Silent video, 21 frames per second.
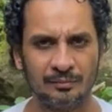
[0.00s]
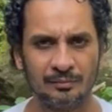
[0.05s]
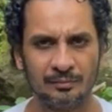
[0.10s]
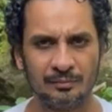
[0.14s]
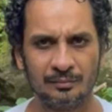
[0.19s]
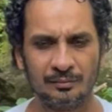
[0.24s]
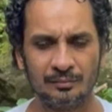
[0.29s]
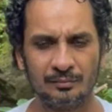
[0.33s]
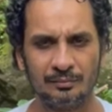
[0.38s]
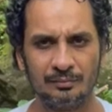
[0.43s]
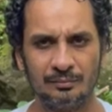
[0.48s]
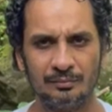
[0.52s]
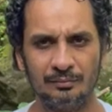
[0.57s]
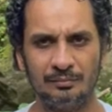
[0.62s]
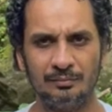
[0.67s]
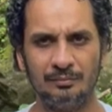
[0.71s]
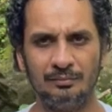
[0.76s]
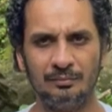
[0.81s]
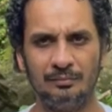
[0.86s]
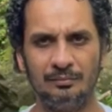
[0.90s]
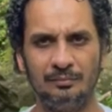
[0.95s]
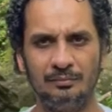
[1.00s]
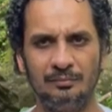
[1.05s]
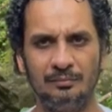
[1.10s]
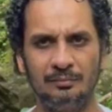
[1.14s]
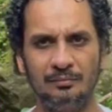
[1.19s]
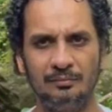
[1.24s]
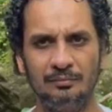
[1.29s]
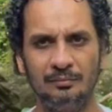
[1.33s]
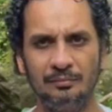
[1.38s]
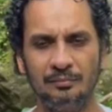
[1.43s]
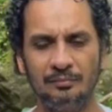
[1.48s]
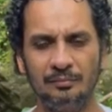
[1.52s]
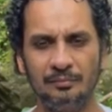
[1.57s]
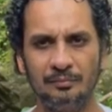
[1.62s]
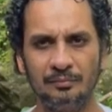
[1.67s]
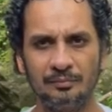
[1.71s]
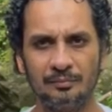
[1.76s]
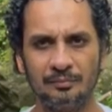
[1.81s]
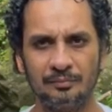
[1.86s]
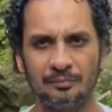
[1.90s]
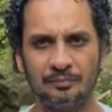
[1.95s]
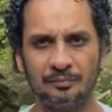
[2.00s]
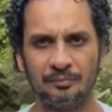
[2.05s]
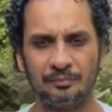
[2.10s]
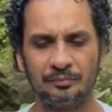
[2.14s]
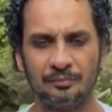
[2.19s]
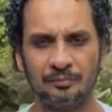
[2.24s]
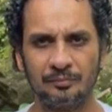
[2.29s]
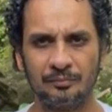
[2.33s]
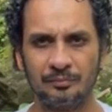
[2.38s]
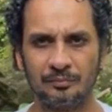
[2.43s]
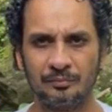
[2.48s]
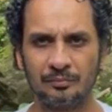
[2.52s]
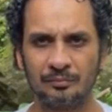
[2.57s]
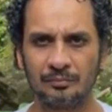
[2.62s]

(silence)